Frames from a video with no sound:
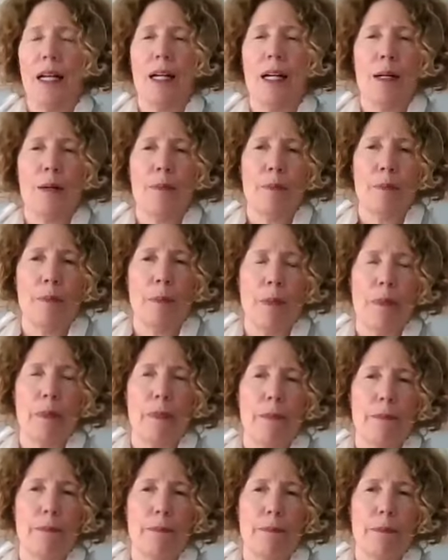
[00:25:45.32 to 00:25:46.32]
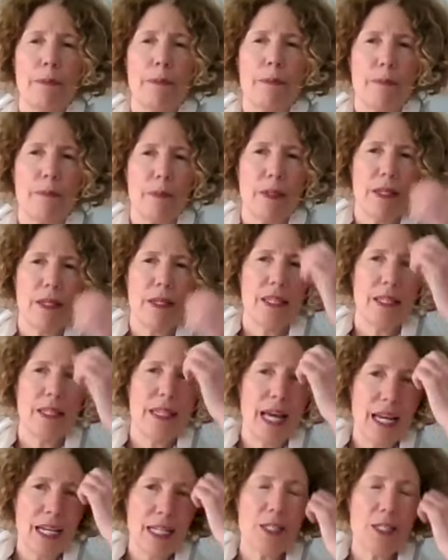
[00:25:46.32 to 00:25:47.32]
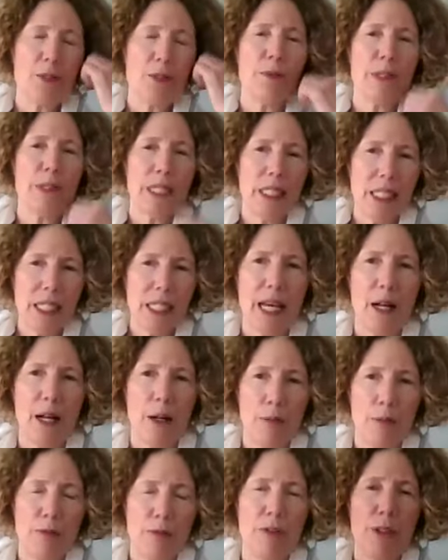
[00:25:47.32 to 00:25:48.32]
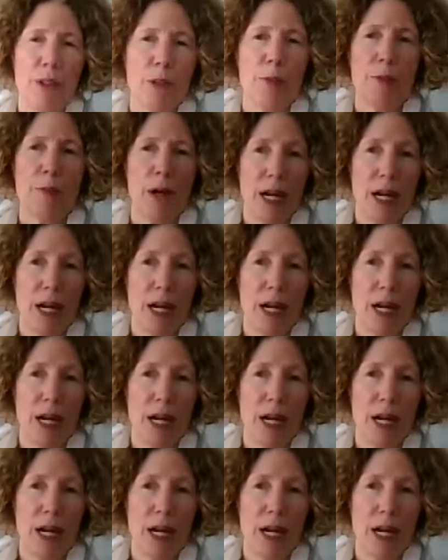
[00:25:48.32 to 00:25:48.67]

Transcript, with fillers: Um, that is a really helpful